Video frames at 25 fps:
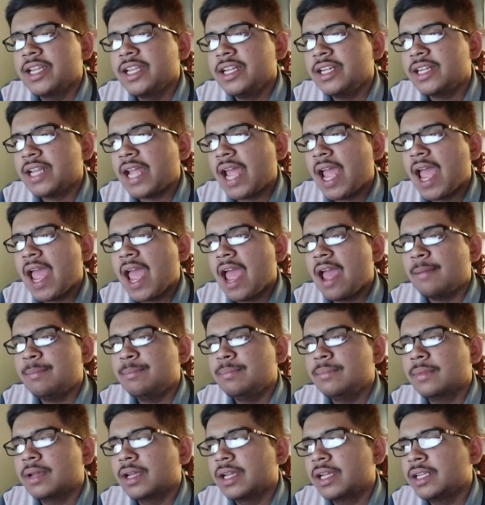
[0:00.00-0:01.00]
It
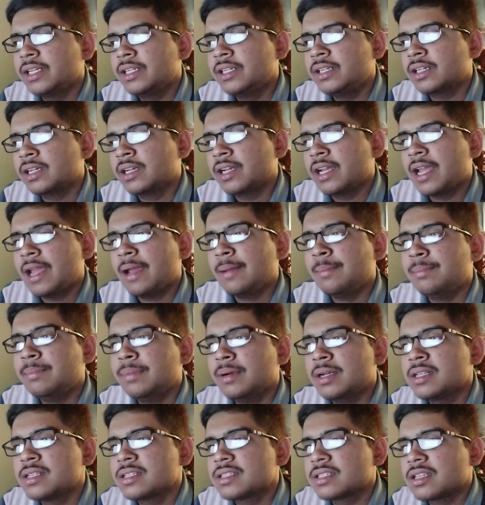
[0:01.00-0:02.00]

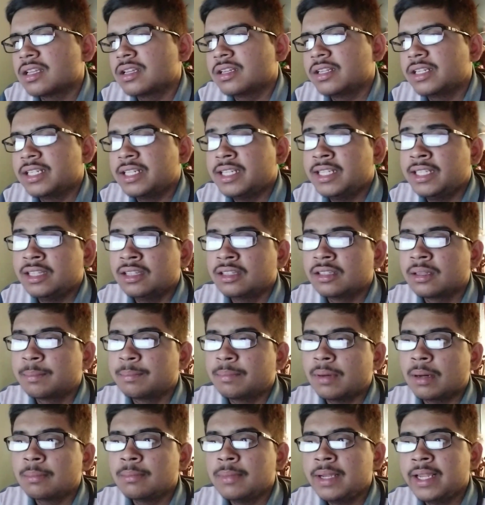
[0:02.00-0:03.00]
happens in the
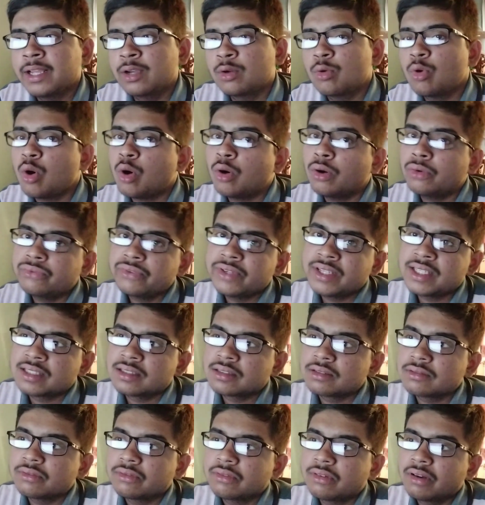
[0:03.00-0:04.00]
public
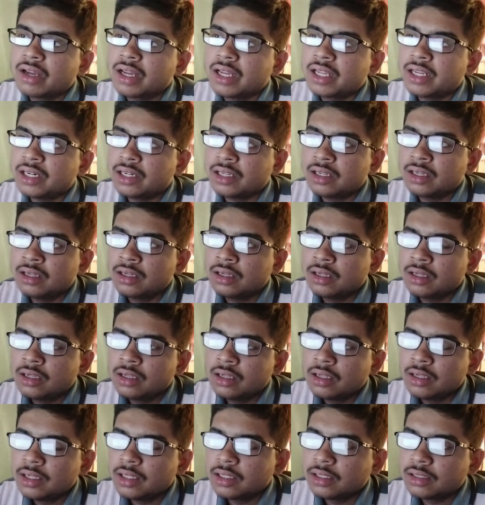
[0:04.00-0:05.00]
office where
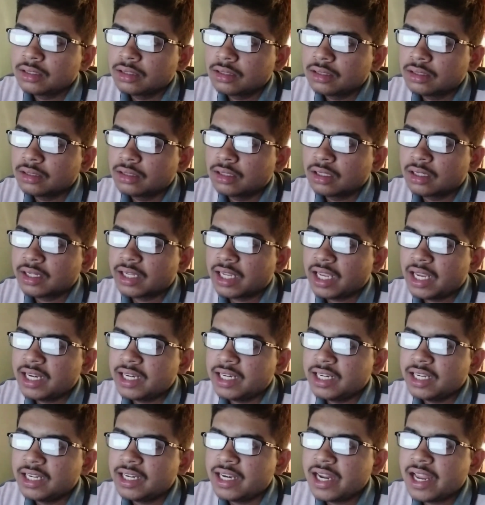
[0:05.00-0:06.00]
the
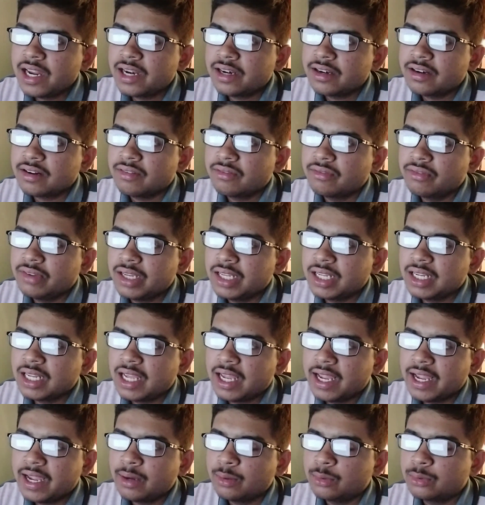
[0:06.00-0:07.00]
candidate will
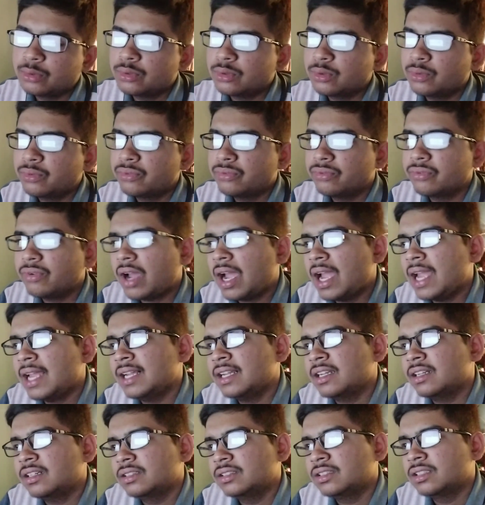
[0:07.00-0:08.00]
have to
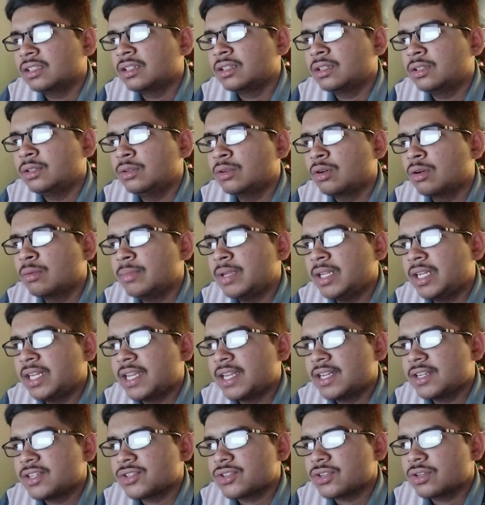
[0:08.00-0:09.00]
file the
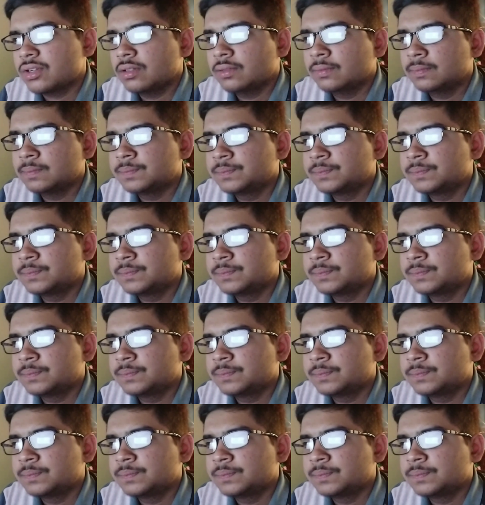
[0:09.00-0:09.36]
nomination.